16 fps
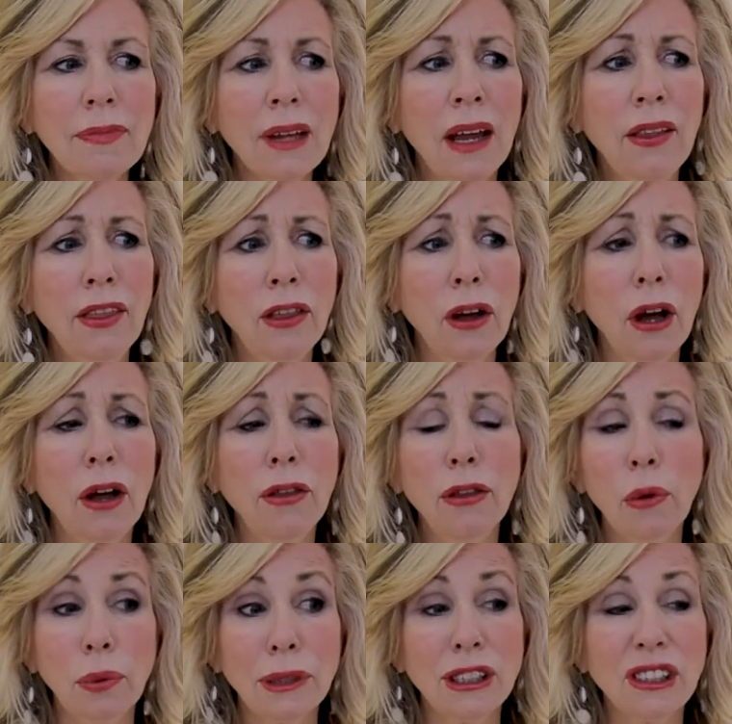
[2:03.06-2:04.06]

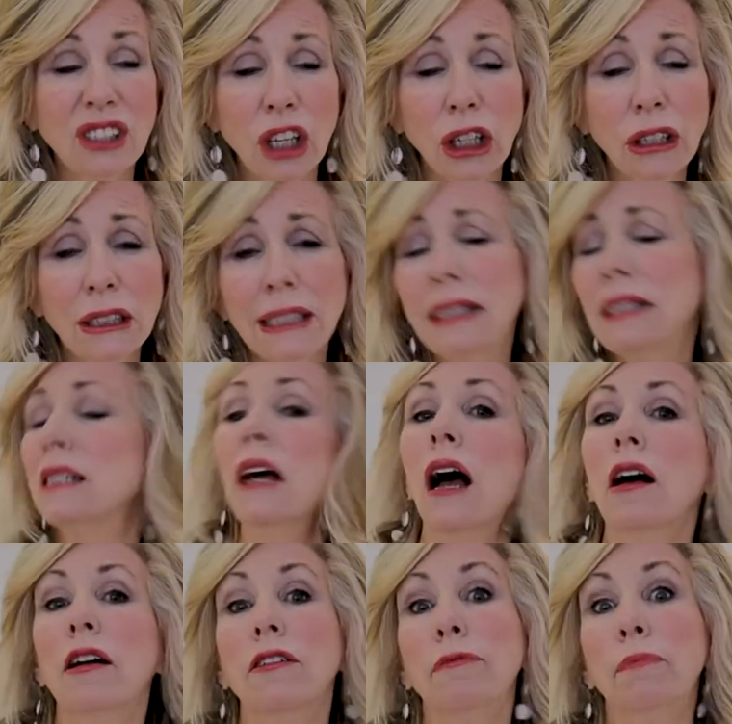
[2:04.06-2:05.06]
the results
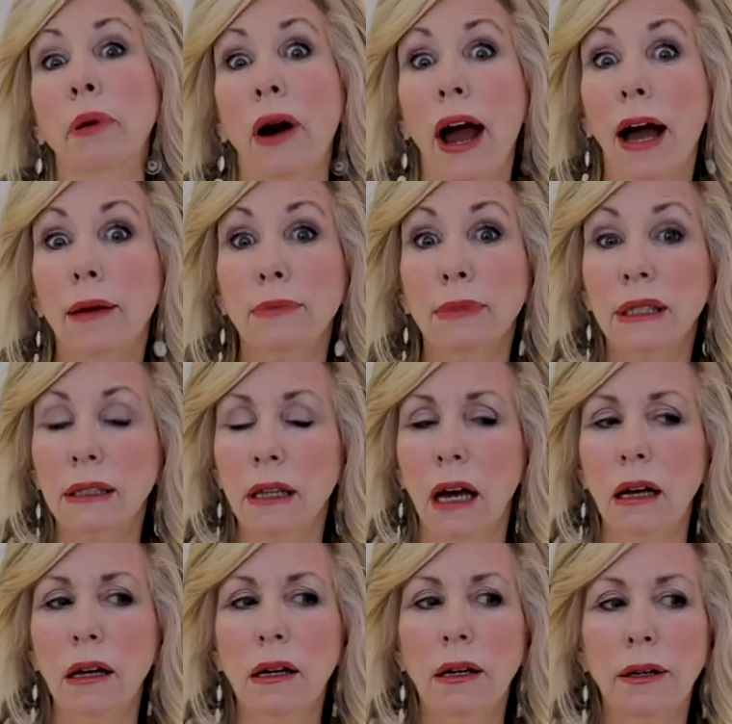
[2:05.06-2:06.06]
of perhaps,
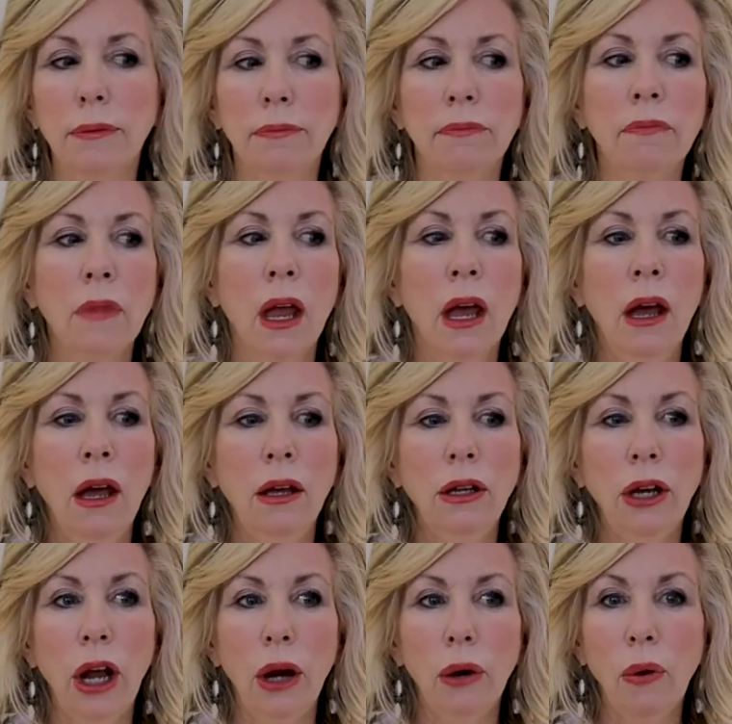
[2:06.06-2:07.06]

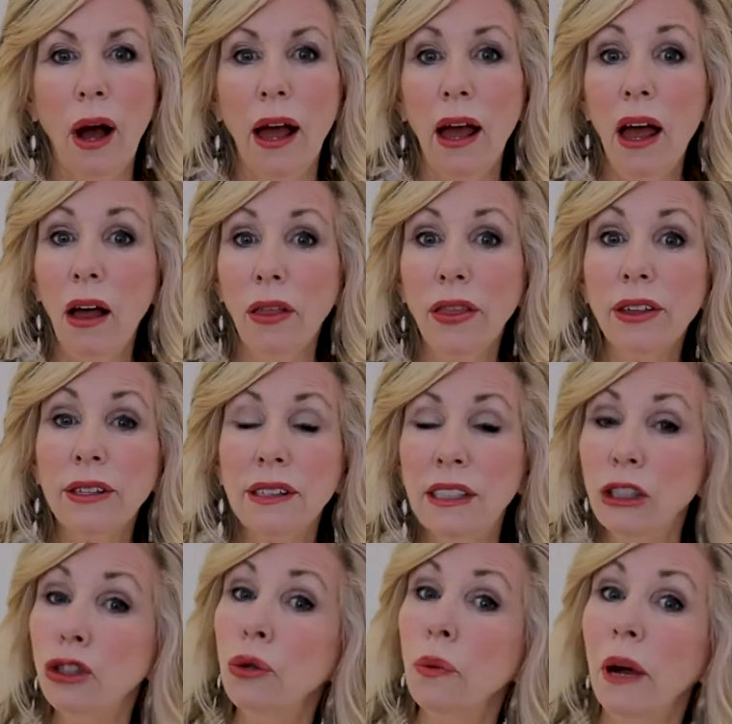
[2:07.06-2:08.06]
you know, a health
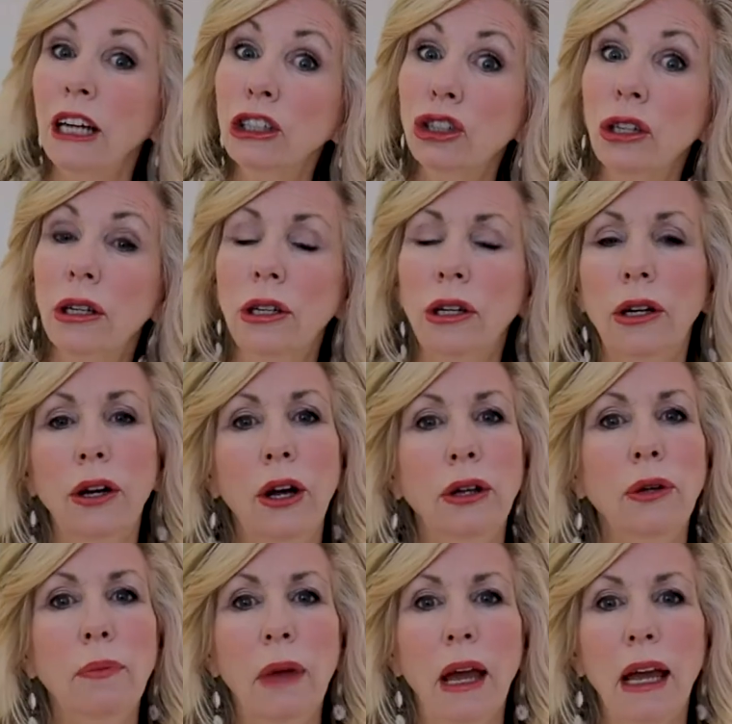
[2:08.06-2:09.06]
situation. You know,
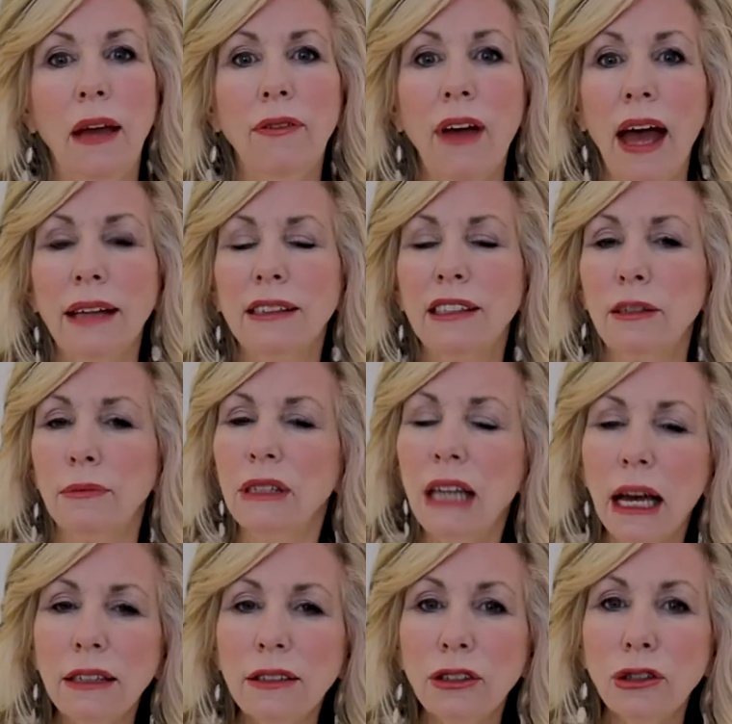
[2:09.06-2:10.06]
you may have had some
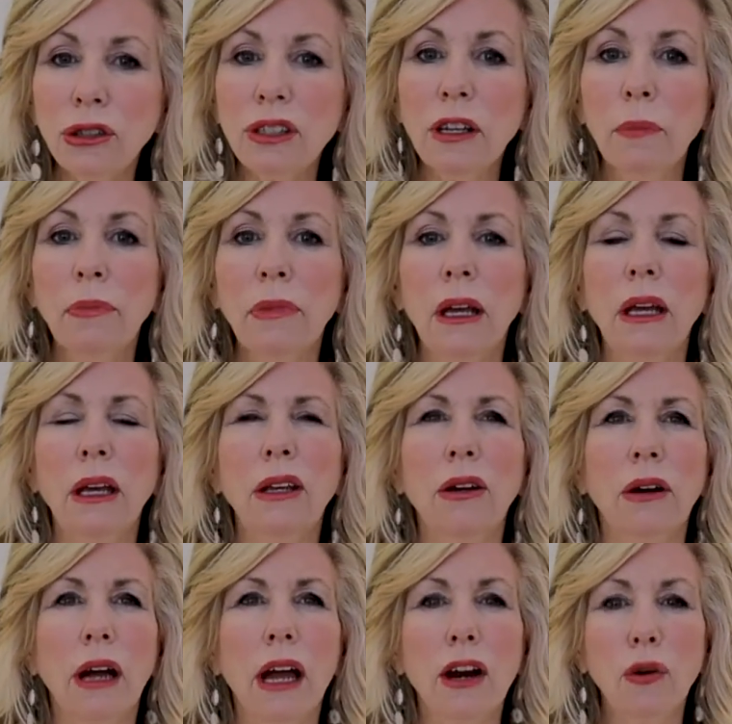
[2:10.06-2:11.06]
tests or something.
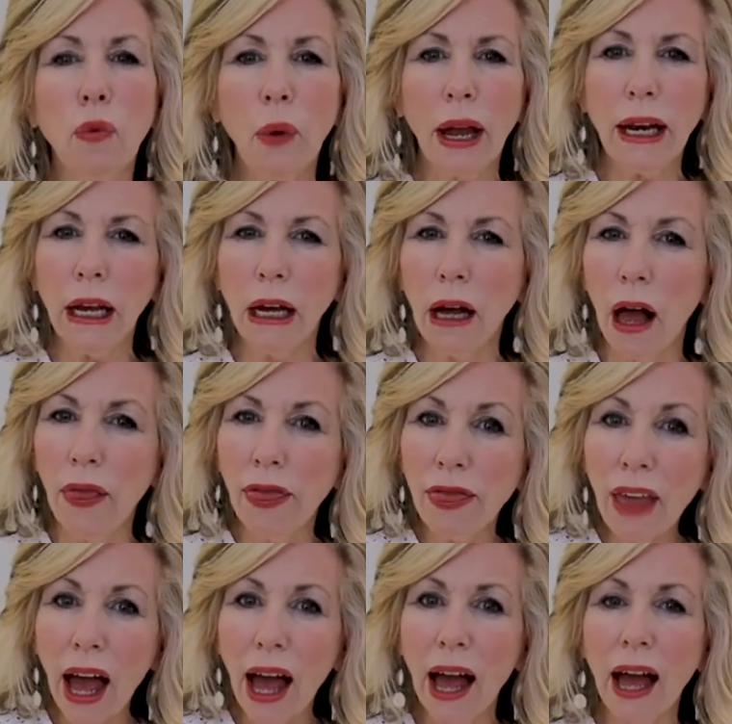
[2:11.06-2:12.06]
You're kind of waiting on
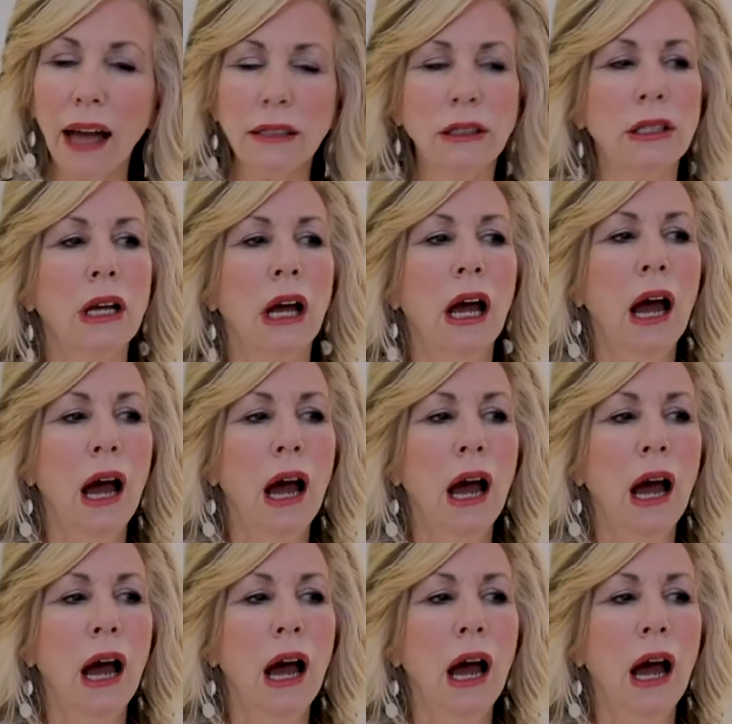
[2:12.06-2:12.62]
that.